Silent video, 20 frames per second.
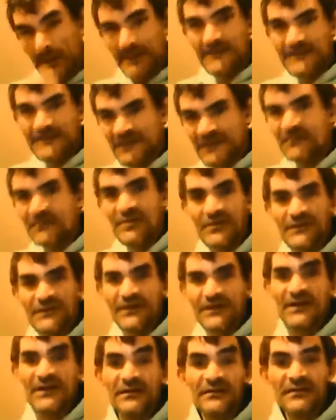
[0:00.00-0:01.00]
Sorry about
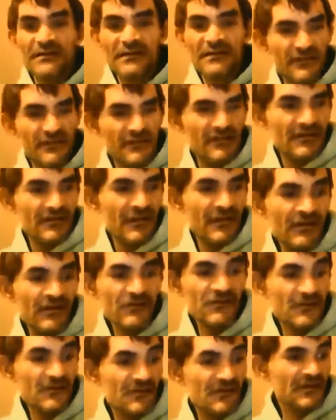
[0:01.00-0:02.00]
that. I
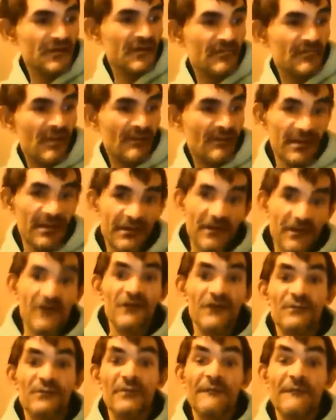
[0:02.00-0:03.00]
usually take my
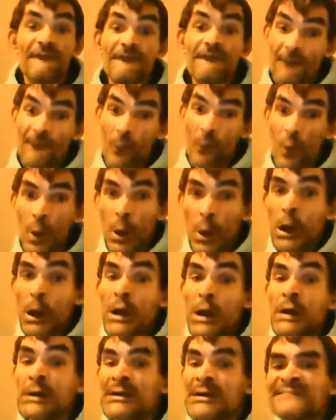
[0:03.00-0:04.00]
medication
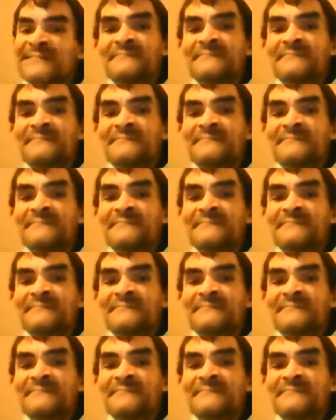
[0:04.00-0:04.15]
before